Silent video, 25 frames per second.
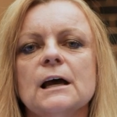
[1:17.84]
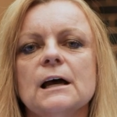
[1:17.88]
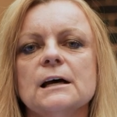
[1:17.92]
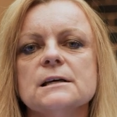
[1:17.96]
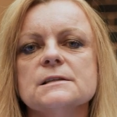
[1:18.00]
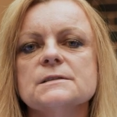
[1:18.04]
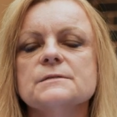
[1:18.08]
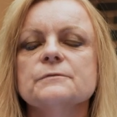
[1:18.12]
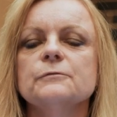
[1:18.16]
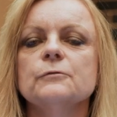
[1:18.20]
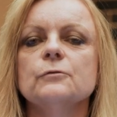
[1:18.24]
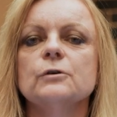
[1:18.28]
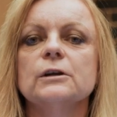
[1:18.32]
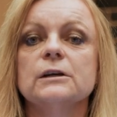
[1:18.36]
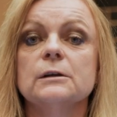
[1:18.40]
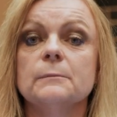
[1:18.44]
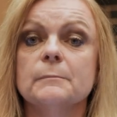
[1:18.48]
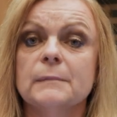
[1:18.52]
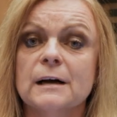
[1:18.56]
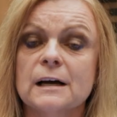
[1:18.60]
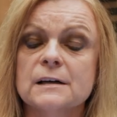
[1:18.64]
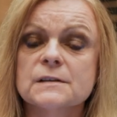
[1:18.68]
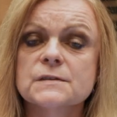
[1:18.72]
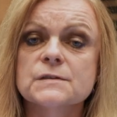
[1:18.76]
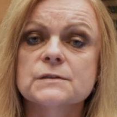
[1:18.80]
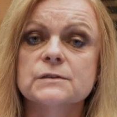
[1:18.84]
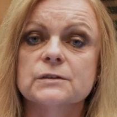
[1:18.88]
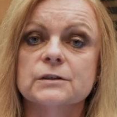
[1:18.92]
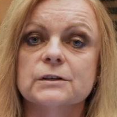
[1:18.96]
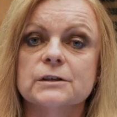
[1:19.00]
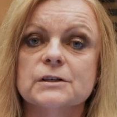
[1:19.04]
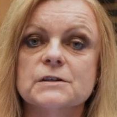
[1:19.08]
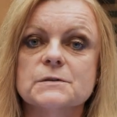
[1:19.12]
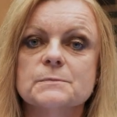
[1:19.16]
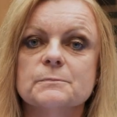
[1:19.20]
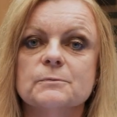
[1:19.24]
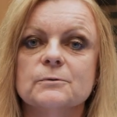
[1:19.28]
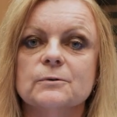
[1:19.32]
As for the
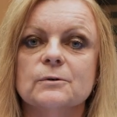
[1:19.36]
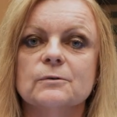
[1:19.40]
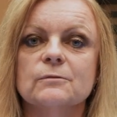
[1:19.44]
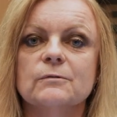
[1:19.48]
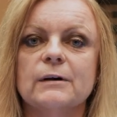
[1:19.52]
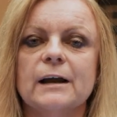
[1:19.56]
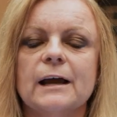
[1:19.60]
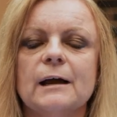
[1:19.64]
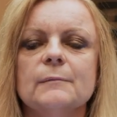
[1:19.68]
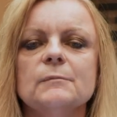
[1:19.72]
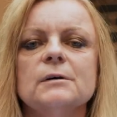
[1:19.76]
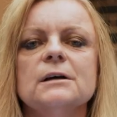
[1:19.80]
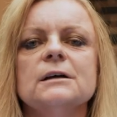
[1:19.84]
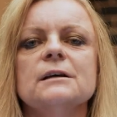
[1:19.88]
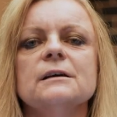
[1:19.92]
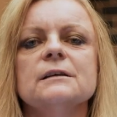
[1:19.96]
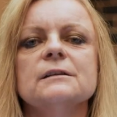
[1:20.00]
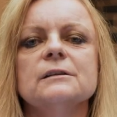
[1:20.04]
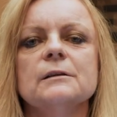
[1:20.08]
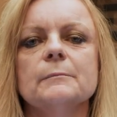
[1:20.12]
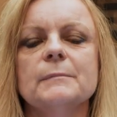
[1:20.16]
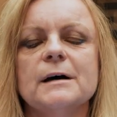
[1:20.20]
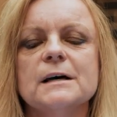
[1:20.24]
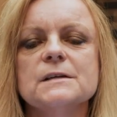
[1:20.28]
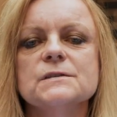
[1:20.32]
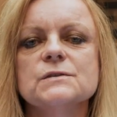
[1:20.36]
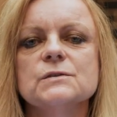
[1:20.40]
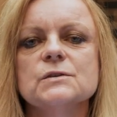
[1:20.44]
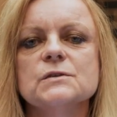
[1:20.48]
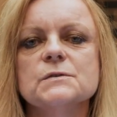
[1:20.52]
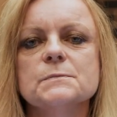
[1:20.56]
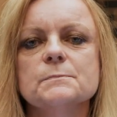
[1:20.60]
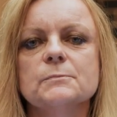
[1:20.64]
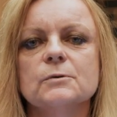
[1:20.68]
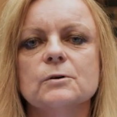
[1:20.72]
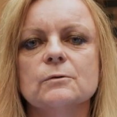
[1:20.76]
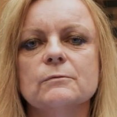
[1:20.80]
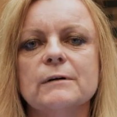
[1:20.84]
master's program, the
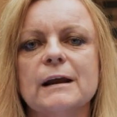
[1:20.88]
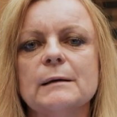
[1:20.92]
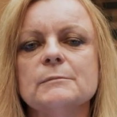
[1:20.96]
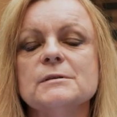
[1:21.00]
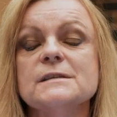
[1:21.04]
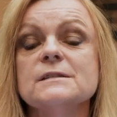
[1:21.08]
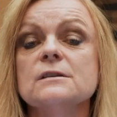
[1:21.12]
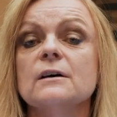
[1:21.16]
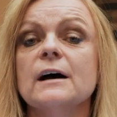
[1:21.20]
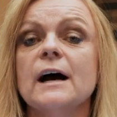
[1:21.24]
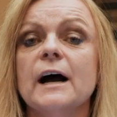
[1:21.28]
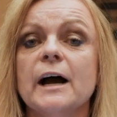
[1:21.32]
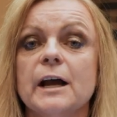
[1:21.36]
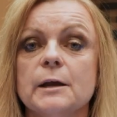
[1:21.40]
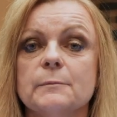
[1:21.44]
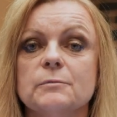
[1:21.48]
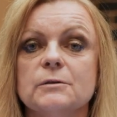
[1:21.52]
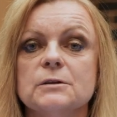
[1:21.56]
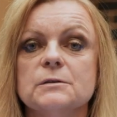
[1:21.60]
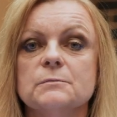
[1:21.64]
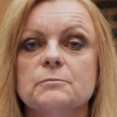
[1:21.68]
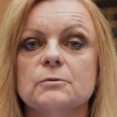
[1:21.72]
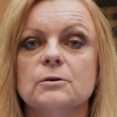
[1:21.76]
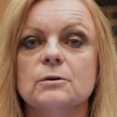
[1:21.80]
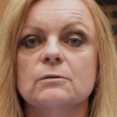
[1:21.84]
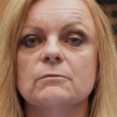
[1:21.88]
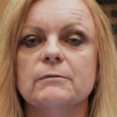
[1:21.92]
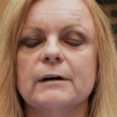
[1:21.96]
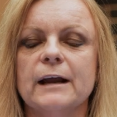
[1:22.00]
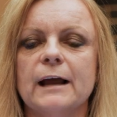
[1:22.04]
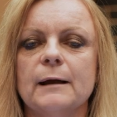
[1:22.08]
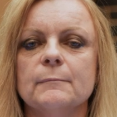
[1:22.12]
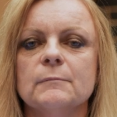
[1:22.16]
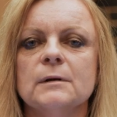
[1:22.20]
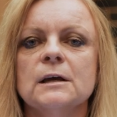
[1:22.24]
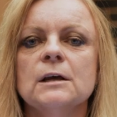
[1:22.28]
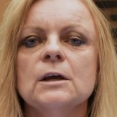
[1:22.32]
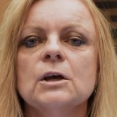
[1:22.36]
master's program is a hybrid
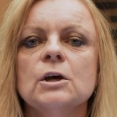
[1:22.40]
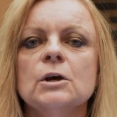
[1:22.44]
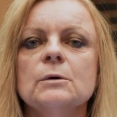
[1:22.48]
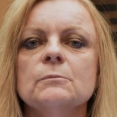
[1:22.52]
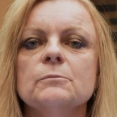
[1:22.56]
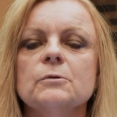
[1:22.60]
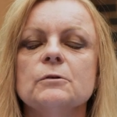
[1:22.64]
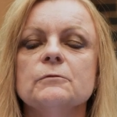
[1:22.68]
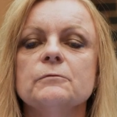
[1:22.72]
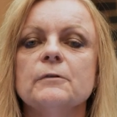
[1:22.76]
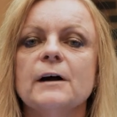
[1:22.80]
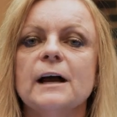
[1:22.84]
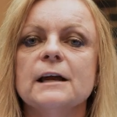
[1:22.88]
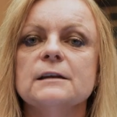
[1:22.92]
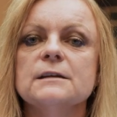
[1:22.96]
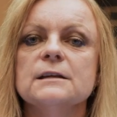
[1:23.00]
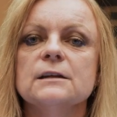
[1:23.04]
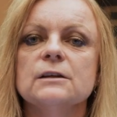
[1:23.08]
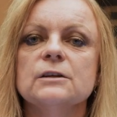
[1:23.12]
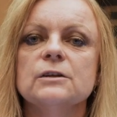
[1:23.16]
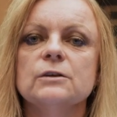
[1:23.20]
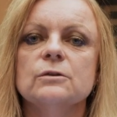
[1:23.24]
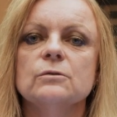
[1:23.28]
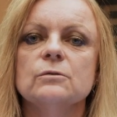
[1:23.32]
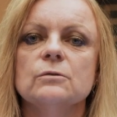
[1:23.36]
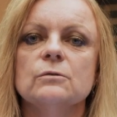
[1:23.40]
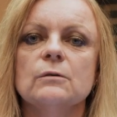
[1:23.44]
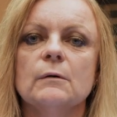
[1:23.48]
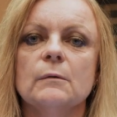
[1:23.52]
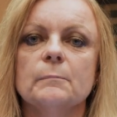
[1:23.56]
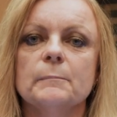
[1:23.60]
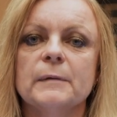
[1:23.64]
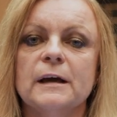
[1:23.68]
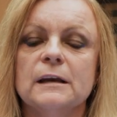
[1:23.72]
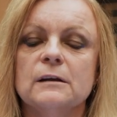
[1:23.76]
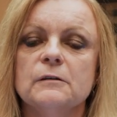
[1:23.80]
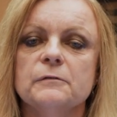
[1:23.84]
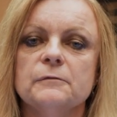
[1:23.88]
program, providing you
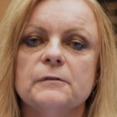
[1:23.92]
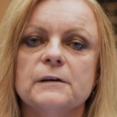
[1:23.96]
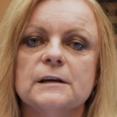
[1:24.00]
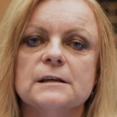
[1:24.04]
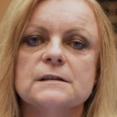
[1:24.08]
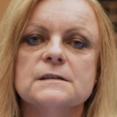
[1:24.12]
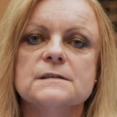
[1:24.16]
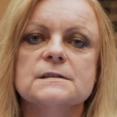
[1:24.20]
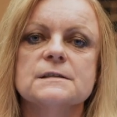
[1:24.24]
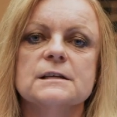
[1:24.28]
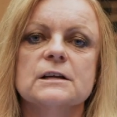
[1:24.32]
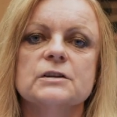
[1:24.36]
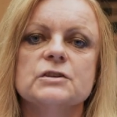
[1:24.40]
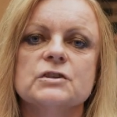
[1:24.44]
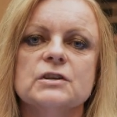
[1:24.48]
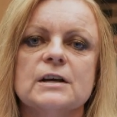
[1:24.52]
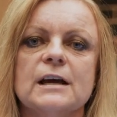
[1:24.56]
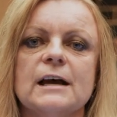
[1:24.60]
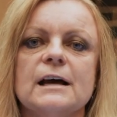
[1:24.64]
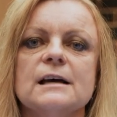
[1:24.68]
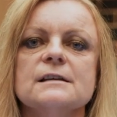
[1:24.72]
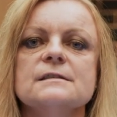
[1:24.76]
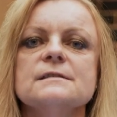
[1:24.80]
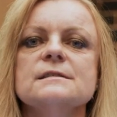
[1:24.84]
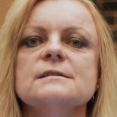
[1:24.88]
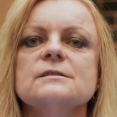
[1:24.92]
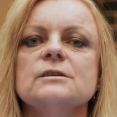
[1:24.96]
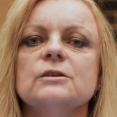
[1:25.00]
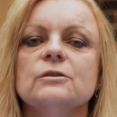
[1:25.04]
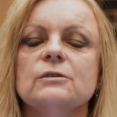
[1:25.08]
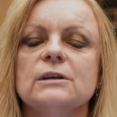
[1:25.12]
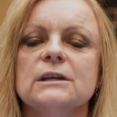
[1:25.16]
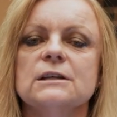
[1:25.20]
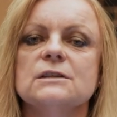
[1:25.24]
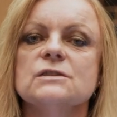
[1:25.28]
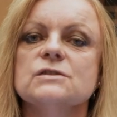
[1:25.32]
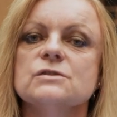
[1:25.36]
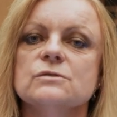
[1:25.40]
benefits such as you
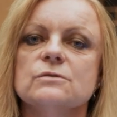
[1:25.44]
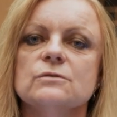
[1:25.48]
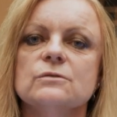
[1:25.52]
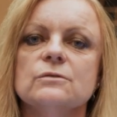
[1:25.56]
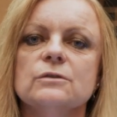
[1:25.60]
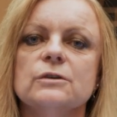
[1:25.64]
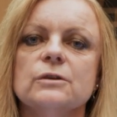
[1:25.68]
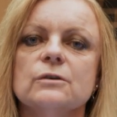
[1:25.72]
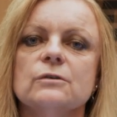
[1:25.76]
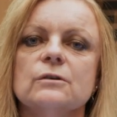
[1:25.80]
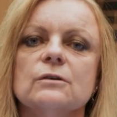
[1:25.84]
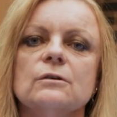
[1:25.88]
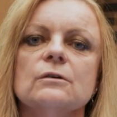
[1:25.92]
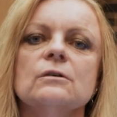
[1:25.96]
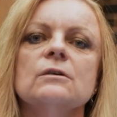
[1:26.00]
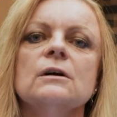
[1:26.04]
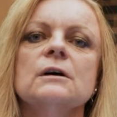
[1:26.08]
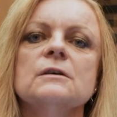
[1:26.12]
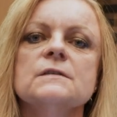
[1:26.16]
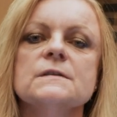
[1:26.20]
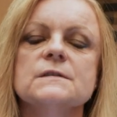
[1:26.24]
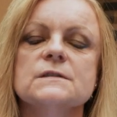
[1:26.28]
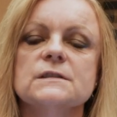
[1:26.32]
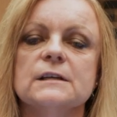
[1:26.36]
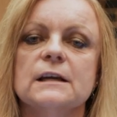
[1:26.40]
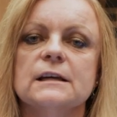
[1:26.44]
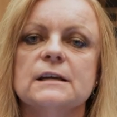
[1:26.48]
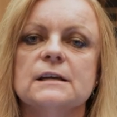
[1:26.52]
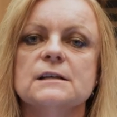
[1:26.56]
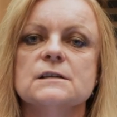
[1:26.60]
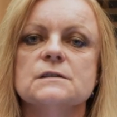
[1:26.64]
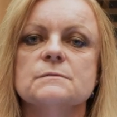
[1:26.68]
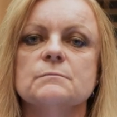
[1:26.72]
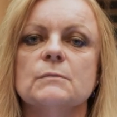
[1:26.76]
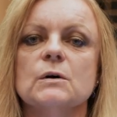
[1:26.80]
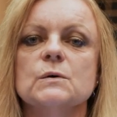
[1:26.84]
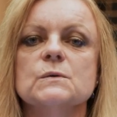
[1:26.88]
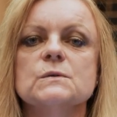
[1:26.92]
can do your
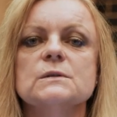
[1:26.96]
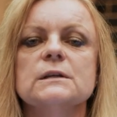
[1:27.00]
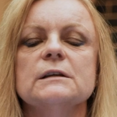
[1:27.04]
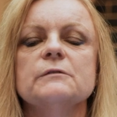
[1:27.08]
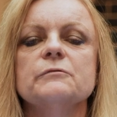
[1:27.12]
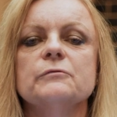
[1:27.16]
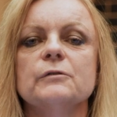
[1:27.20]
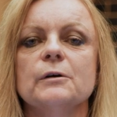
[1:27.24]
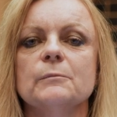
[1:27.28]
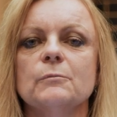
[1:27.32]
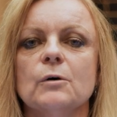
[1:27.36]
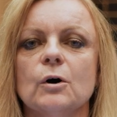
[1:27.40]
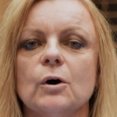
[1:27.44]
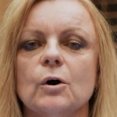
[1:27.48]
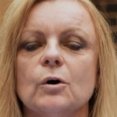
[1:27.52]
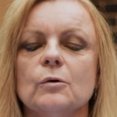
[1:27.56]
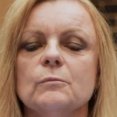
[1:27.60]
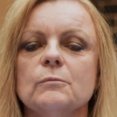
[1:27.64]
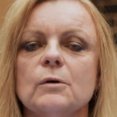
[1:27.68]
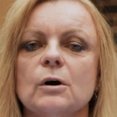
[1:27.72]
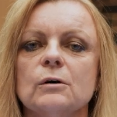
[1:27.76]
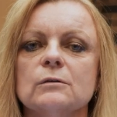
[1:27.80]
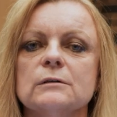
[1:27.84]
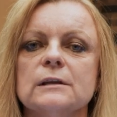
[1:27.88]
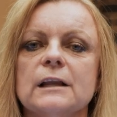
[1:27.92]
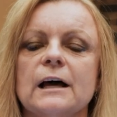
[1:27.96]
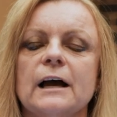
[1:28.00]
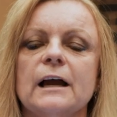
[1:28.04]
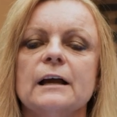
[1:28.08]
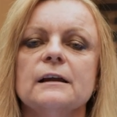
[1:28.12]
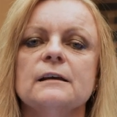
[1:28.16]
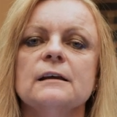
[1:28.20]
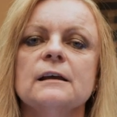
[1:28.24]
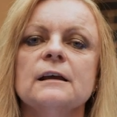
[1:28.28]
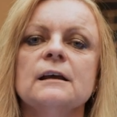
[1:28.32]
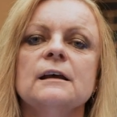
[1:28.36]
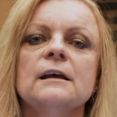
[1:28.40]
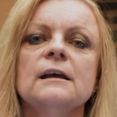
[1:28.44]
studies mostly from home,
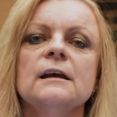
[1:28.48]
online,